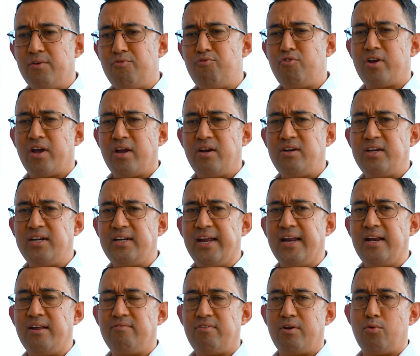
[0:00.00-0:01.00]
if we can
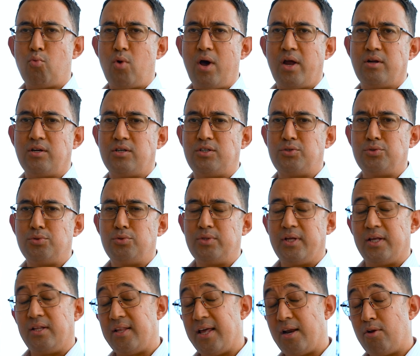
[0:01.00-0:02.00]
retain even one or two,
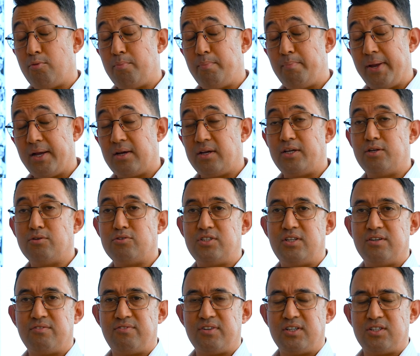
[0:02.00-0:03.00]
then that will make a huge
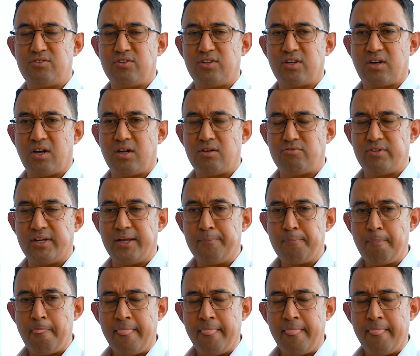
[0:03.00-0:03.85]
difference to the country.